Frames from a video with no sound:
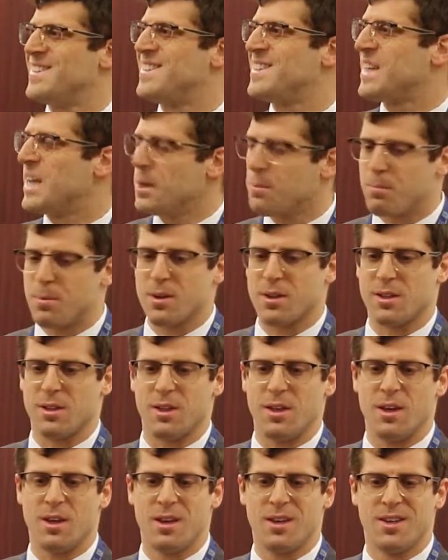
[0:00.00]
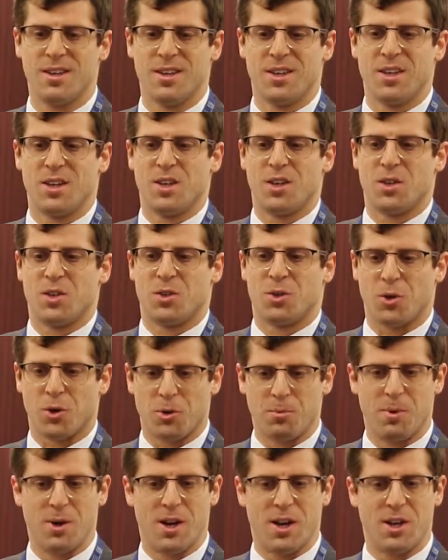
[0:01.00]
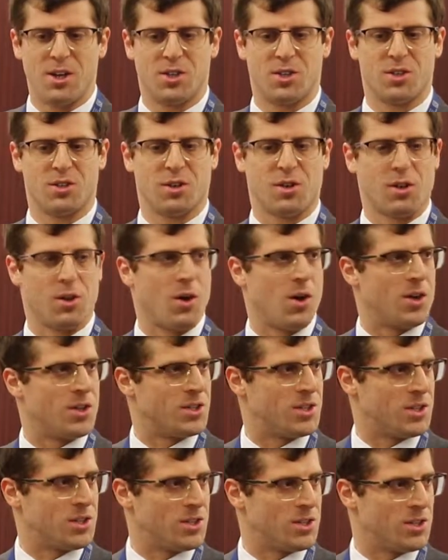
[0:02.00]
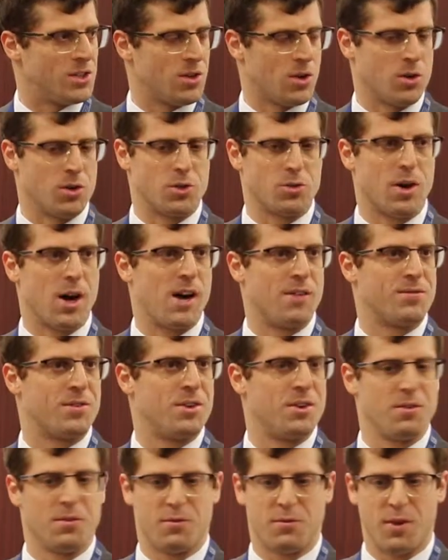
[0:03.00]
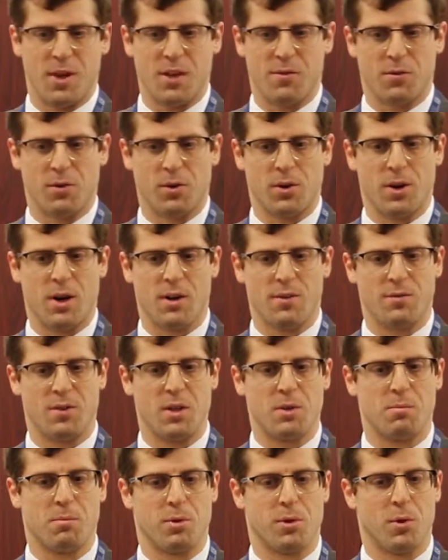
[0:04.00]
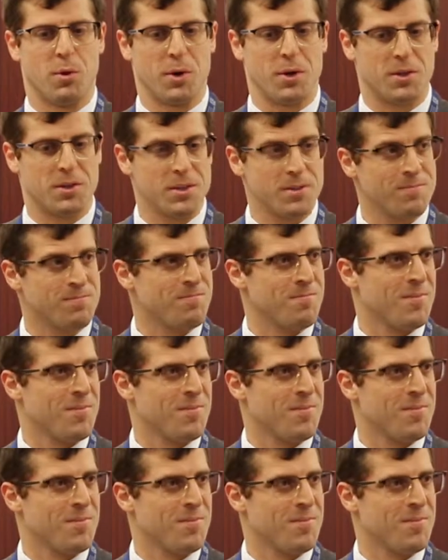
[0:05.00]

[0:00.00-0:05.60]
Typically, termination clauses are drafted in favor of the employer,